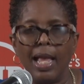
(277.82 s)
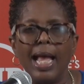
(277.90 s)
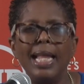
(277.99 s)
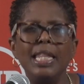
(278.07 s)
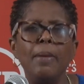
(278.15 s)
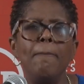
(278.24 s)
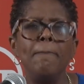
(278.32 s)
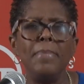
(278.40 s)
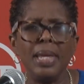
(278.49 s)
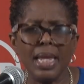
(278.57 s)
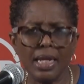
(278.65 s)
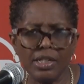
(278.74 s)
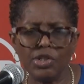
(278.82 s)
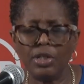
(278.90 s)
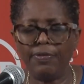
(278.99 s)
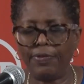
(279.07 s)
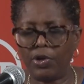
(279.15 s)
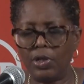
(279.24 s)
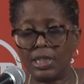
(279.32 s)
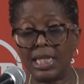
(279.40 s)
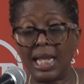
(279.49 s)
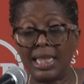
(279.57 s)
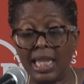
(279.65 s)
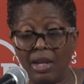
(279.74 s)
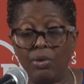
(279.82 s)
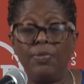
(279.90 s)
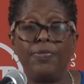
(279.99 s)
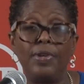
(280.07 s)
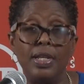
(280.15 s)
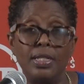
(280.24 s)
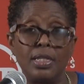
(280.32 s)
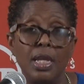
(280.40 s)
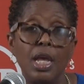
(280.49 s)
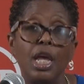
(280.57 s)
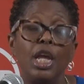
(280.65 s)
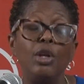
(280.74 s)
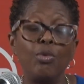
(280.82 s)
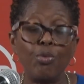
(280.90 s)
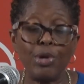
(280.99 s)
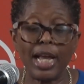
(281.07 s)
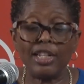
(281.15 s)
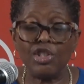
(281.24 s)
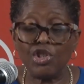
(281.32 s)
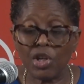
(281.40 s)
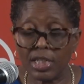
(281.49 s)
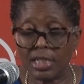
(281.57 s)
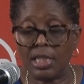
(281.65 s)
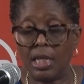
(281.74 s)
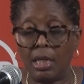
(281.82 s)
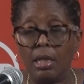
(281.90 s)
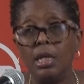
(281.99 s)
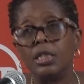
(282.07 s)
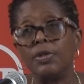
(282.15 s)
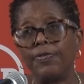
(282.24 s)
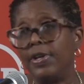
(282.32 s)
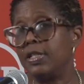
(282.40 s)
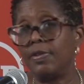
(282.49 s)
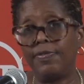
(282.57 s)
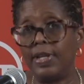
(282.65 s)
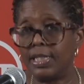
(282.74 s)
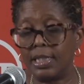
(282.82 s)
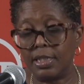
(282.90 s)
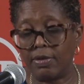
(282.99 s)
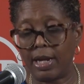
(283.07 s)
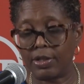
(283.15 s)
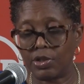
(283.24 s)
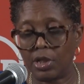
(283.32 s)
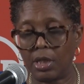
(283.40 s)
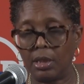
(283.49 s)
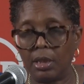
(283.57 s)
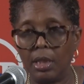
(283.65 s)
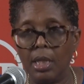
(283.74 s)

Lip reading: and the major difficulty that they could face in readjusting to face-to-face interaction,